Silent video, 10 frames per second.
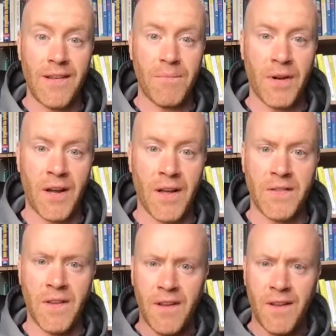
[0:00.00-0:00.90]

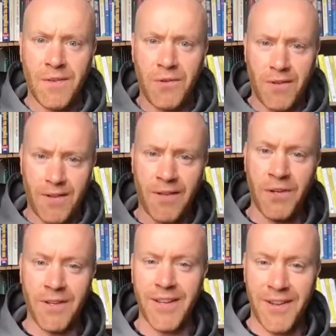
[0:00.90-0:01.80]
because,
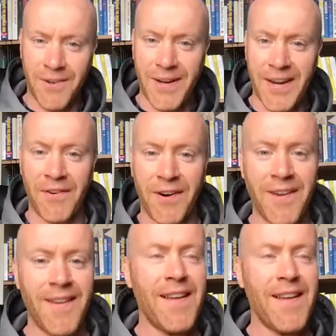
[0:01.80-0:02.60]
whatever.